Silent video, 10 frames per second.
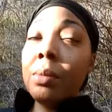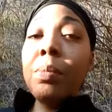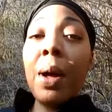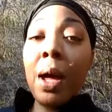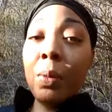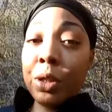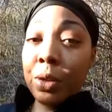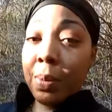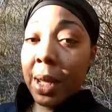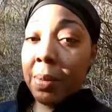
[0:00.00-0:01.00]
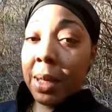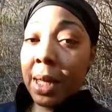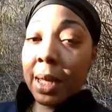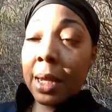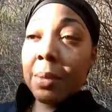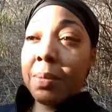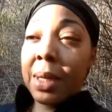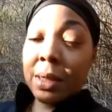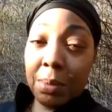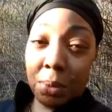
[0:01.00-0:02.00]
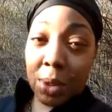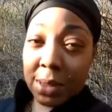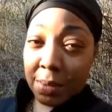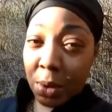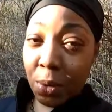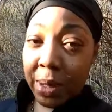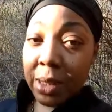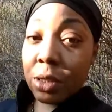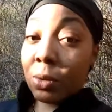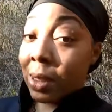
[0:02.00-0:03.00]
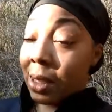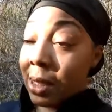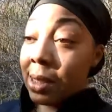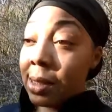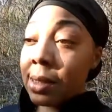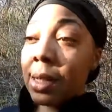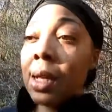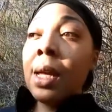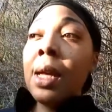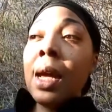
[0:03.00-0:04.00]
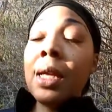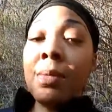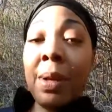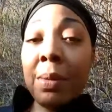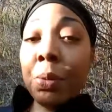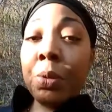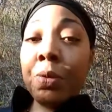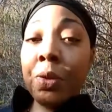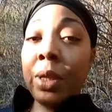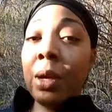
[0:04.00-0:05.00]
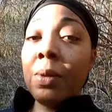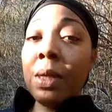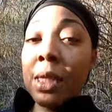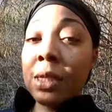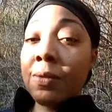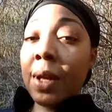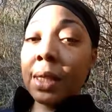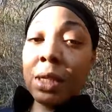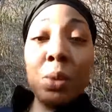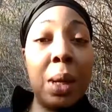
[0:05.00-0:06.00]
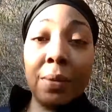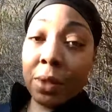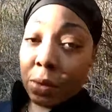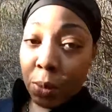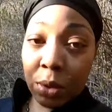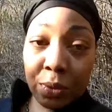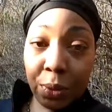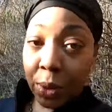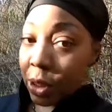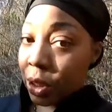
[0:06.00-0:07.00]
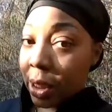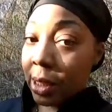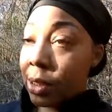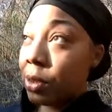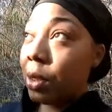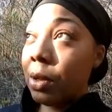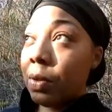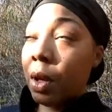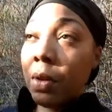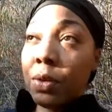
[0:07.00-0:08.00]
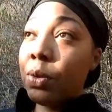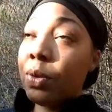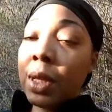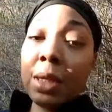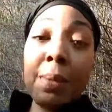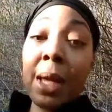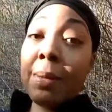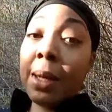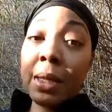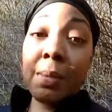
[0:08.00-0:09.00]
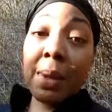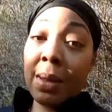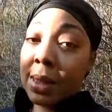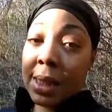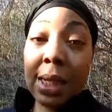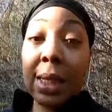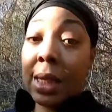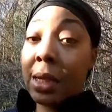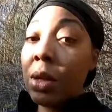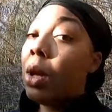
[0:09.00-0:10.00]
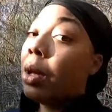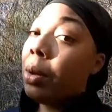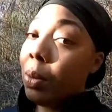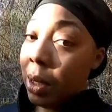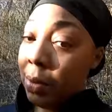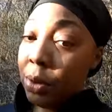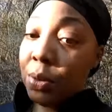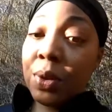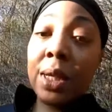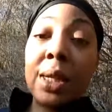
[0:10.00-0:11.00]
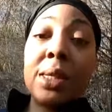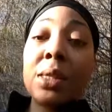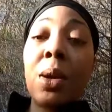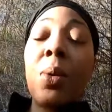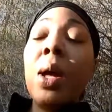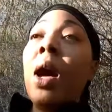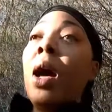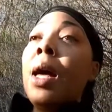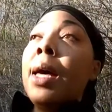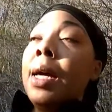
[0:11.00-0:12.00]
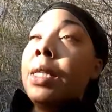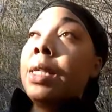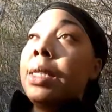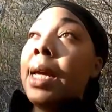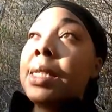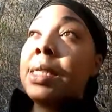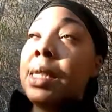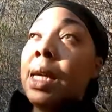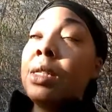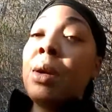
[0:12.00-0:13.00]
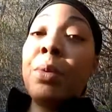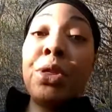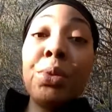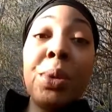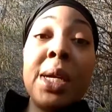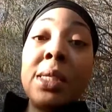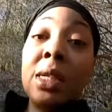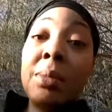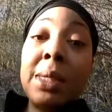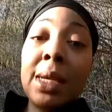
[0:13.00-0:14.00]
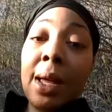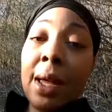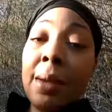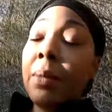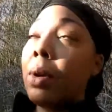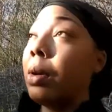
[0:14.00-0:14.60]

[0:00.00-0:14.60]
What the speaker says: bond with your baby and kind of be in the present moment to release. And the baby will feel that release effect, and you have this wonderful exchange of you feeding the baby and the baby taking in whatever you feed it. So the next thing, number 3, is going to be time.